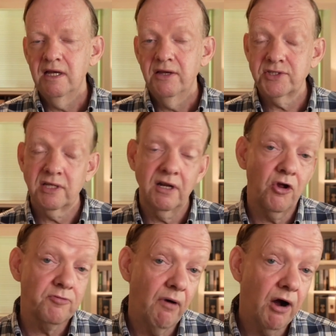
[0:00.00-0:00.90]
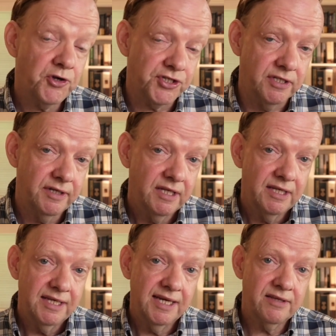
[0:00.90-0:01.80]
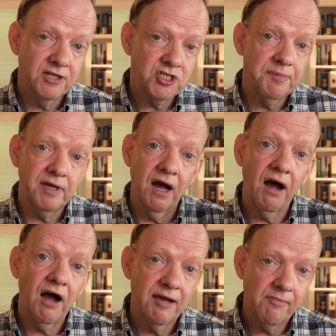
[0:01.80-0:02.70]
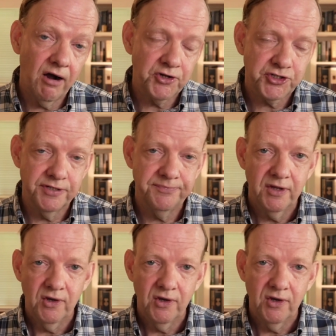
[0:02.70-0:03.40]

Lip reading: that's kind of low margin either to be a higher margin